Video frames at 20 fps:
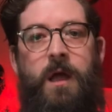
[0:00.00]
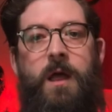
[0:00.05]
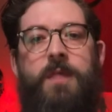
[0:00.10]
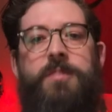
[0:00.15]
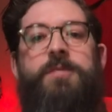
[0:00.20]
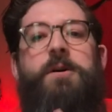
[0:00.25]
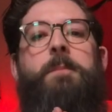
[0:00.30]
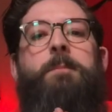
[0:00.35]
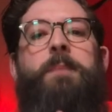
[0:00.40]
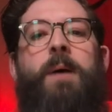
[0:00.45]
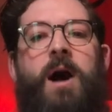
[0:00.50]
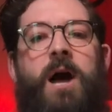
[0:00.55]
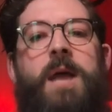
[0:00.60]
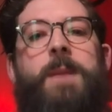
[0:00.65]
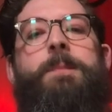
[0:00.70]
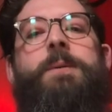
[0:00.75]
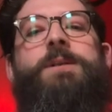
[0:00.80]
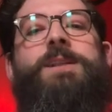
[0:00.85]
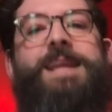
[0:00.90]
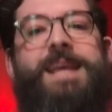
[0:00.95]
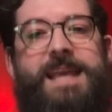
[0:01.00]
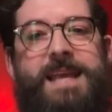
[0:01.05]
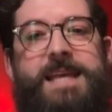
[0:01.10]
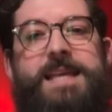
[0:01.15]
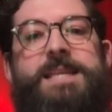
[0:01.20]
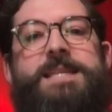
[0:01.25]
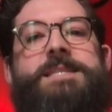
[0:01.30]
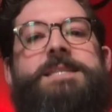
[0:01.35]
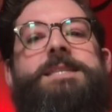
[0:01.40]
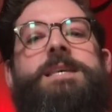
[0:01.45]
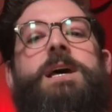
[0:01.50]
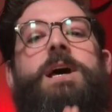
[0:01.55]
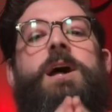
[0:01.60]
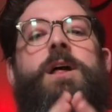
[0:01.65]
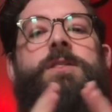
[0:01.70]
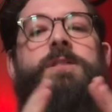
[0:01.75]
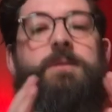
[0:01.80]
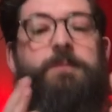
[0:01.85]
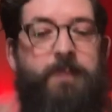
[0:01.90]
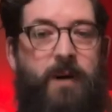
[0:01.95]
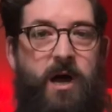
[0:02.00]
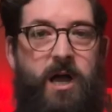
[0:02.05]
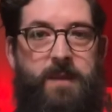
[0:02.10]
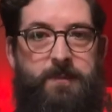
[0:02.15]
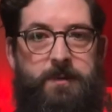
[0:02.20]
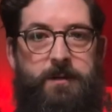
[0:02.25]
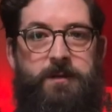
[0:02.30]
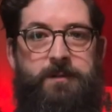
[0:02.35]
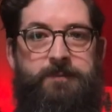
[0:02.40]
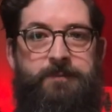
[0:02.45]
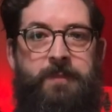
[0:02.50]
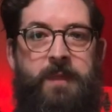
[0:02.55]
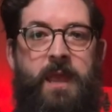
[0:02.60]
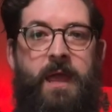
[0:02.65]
the Bible is the Bible.